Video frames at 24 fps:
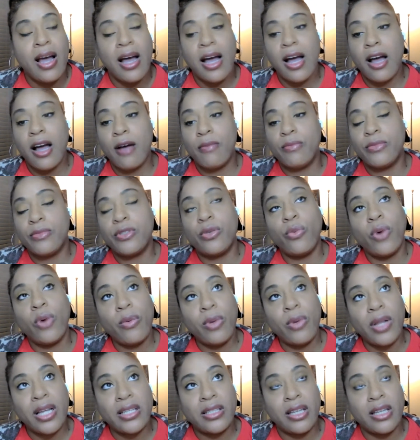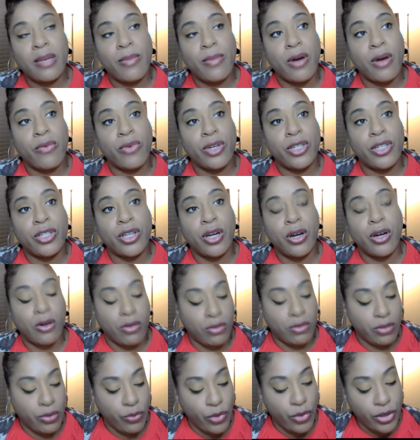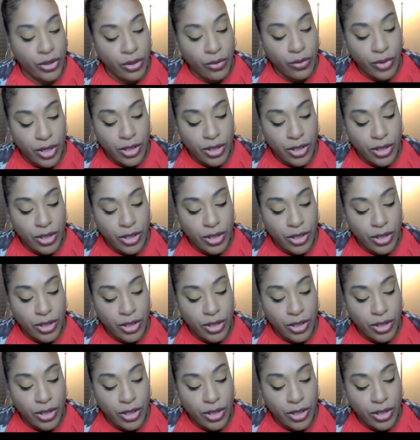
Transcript: So what will I say about rent to own? With